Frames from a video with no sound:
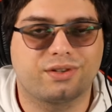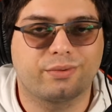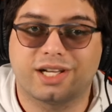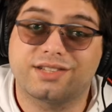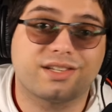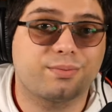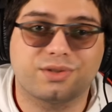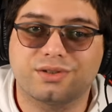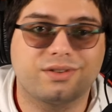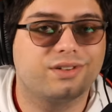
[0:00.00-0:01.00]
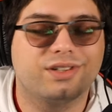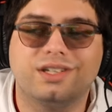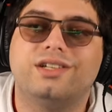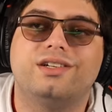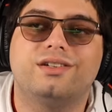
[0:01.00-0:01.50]
But last episode
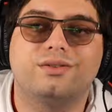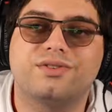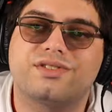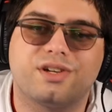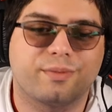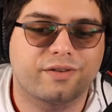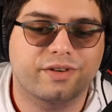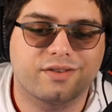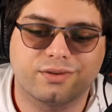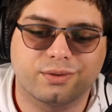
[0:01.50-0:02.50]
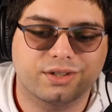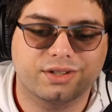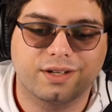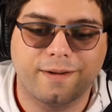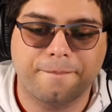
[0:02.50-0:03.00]
was still my favorite one.
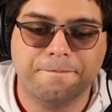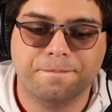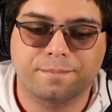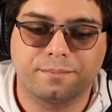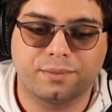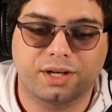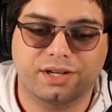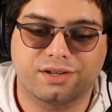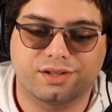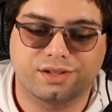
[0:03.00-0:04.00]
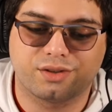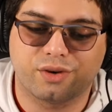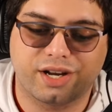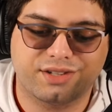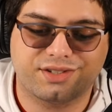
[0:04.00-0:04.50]
But like on the
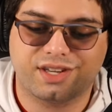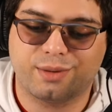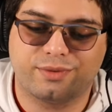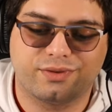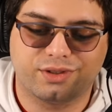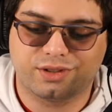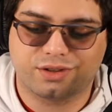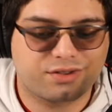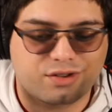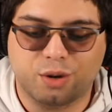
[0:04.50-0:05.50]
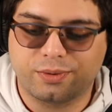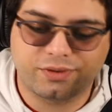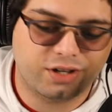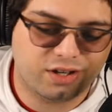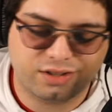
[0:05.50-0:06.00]
grand scheme of the scope of it
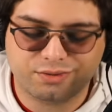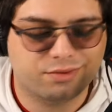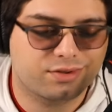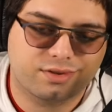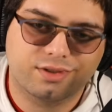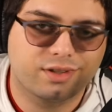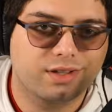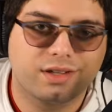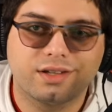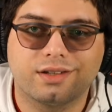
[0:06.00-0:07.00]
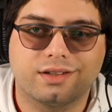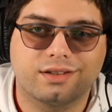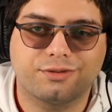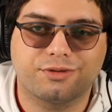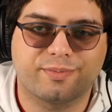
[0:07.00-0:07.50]
all, this
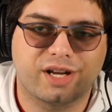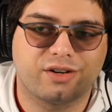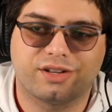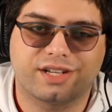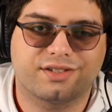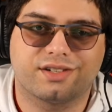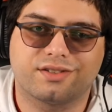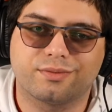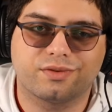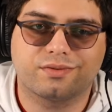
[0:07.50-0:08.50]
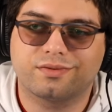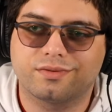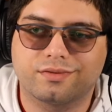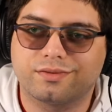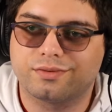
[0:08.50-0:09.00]
was better in that sense. I mean,
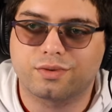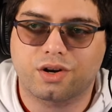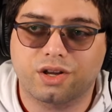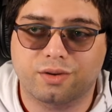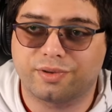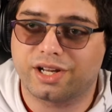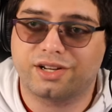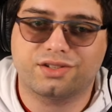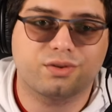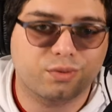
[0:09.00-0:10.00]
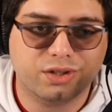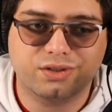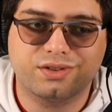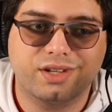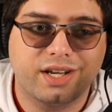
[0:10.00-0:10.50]
we're on other planets, other
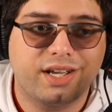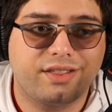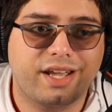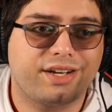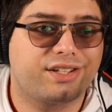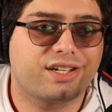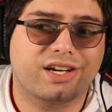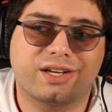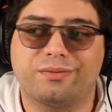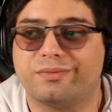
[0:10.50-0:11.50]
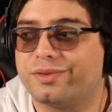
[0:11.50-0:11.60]
worlds, the end of time.